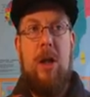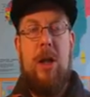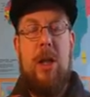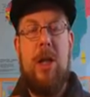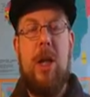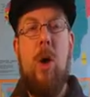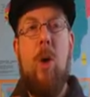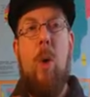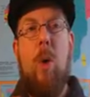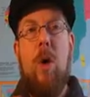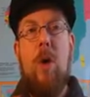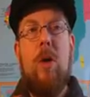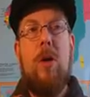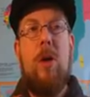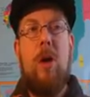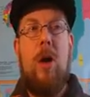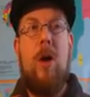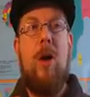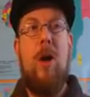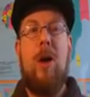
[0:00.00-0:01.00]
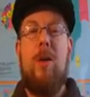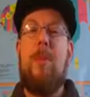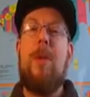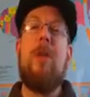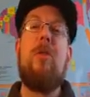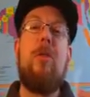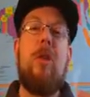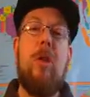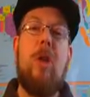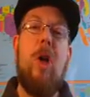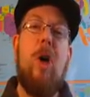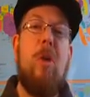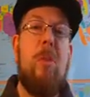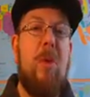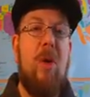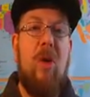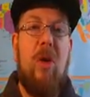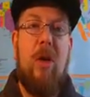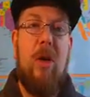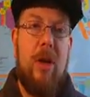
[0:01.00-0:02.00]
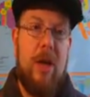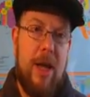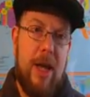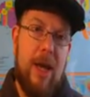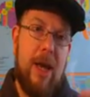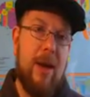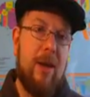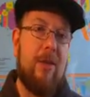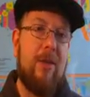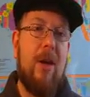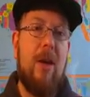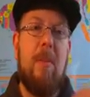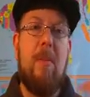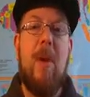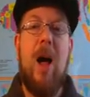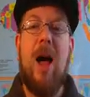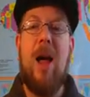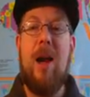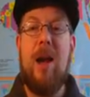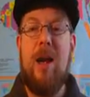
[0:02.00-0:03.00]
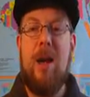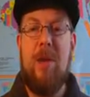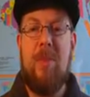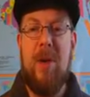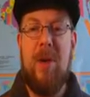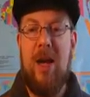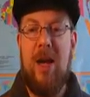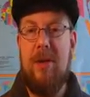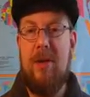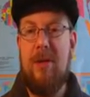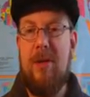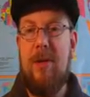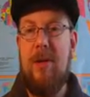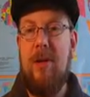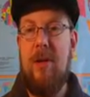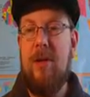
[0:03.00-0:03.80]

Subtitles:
The oil economy is global and it's commodity based.